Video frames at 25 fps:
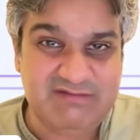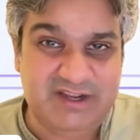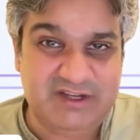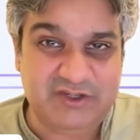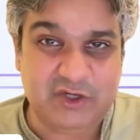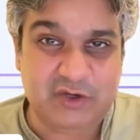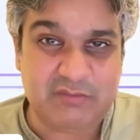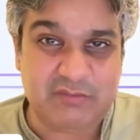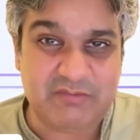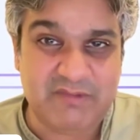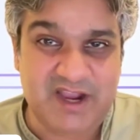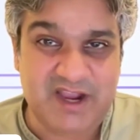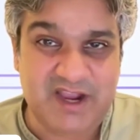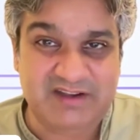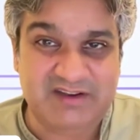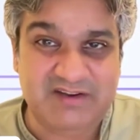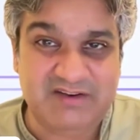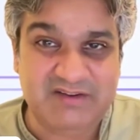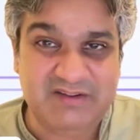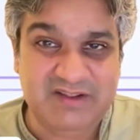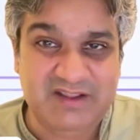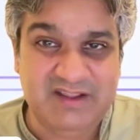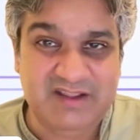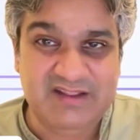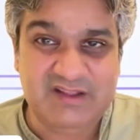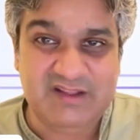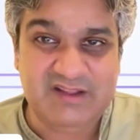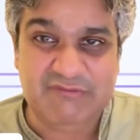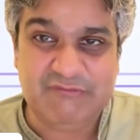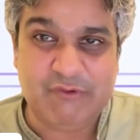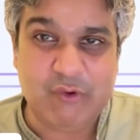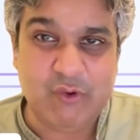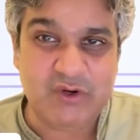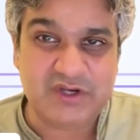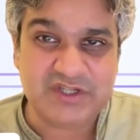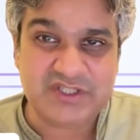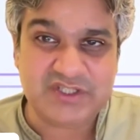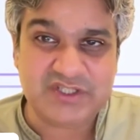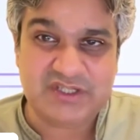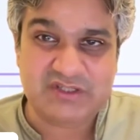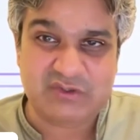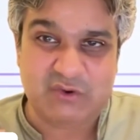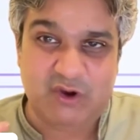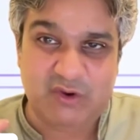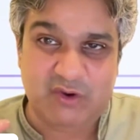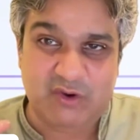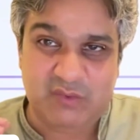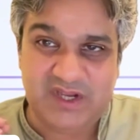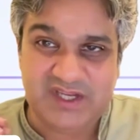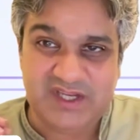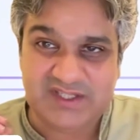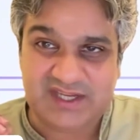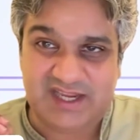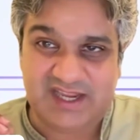in your mind. The focus is always